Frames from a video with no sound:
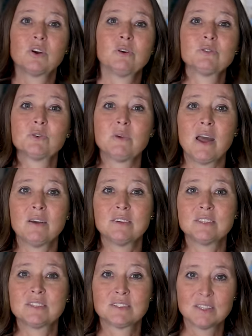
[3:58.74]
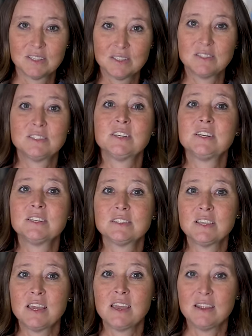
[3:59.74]
goes around. It's
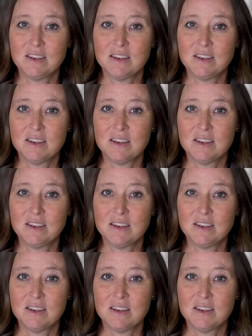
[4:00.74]
seriously